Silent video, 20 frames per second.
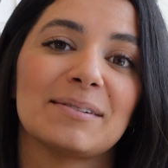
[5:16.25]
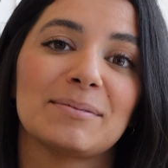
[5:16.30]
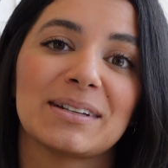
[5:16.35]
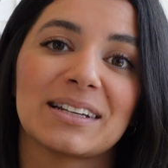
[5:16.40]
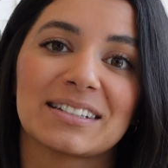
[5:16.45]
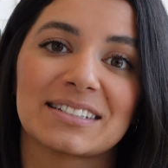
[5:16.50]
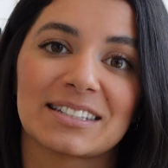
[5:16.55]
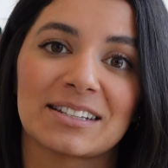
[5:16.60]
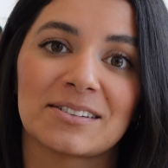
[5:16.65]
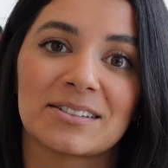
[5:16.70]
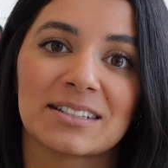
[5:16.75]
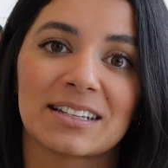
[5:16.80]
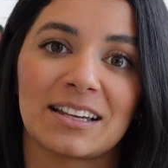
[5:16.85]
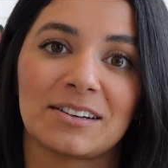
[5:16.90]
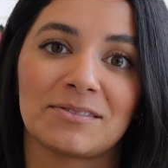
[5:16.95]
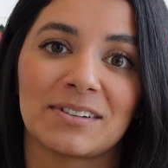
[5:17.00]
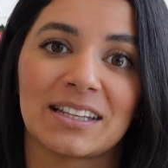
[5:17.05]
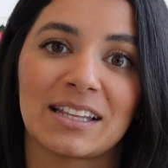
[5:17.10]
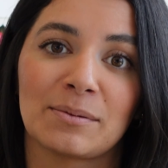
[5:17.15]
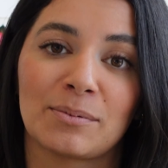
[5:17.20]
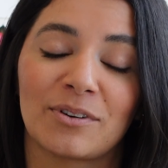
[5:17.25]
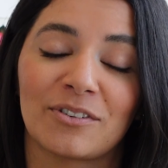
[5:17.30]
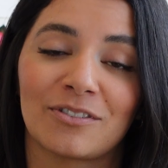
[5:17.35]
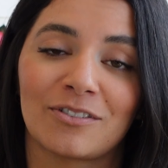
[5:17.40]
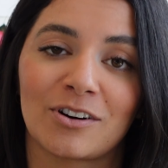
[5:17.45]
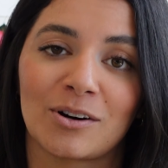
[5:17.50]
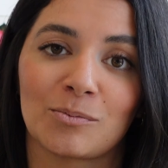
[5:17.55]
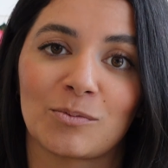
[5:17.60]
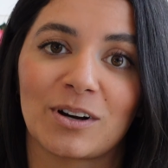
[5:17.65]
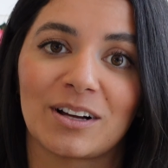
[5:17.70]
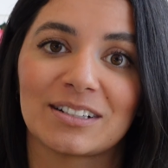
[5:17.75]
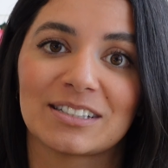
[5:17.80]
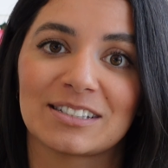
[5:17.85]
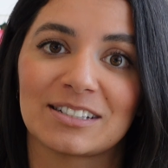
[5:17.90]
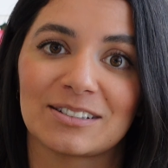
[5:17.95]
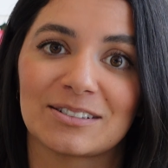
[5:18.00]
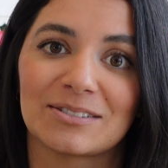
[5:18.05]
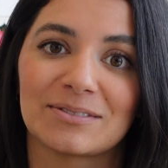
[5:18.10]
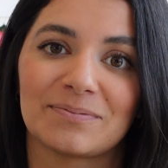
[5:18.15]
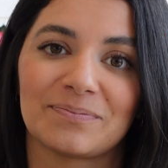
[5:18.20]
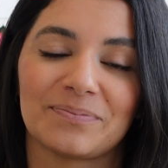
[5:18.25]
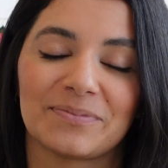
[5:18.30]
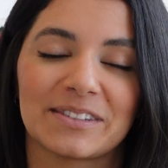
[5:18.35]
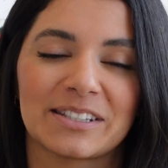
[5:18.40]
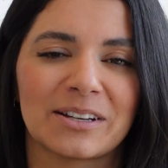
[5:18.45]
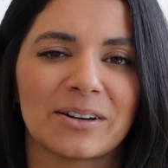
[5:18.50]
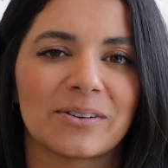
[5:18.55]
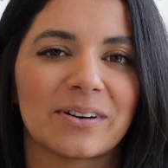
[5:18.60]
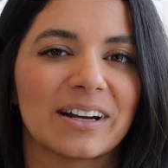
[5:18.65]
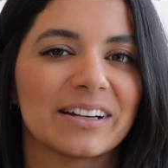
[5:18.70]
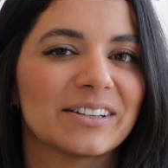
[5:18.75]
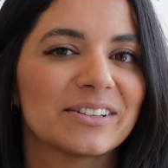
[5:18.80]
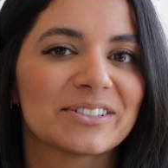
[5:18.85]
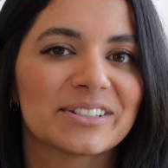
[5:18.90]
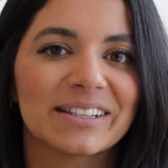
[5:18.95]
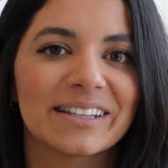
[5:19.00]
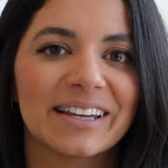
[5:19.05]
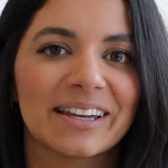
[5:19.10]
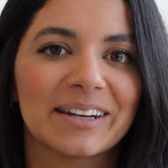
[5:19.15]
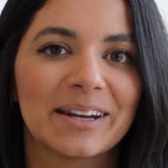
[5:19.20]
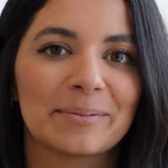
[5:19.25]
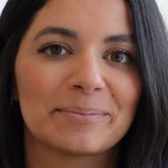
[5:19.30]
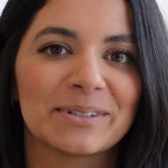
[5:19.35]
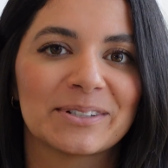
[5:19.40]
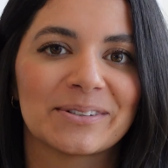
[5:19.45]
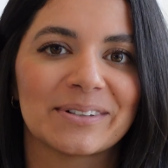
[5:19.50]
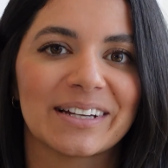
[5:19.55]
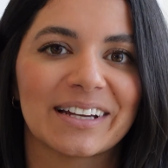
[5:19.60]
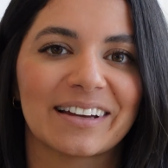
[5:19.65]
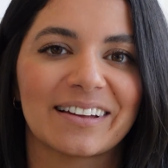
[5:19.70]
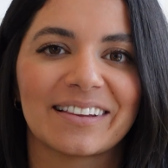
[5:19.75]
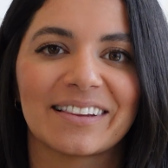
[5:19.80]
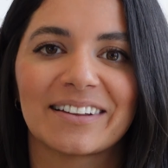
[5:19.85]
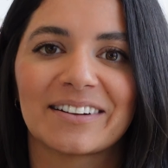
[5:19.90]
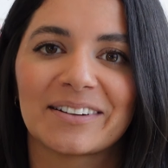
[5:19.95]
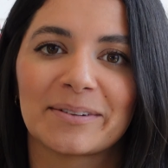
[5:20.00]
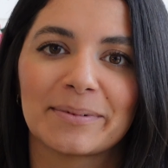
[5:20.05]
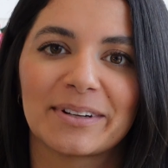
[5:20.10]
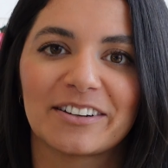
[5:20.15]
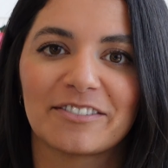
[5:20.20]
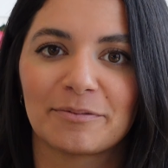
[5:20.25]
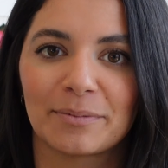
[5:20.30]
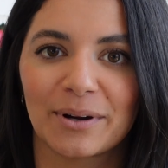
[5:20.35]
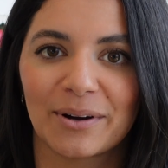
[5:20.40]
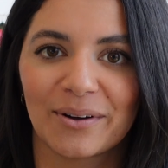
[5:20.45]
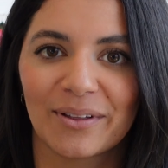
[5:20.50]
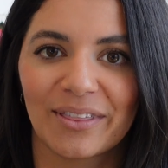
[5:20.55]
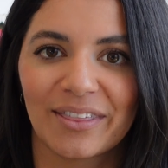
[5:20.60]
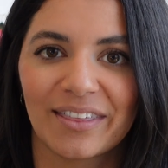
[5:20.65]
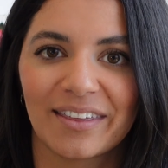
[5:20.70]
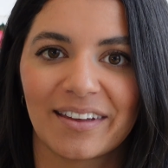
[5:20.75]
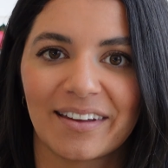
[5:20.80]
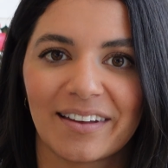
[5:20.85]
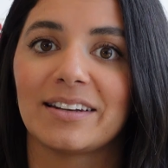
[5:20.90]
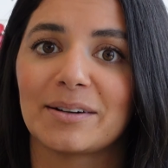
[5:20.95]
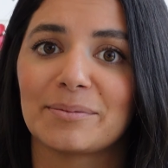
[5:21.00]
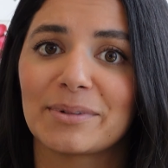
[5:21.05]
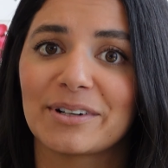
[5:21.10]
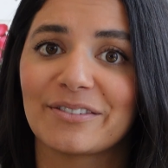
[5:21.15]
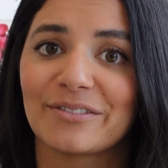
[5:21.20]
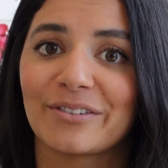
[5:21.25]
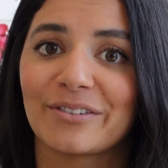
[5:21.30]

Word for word: because those can really perform well too. So I usually end up doing a little bit of both. Number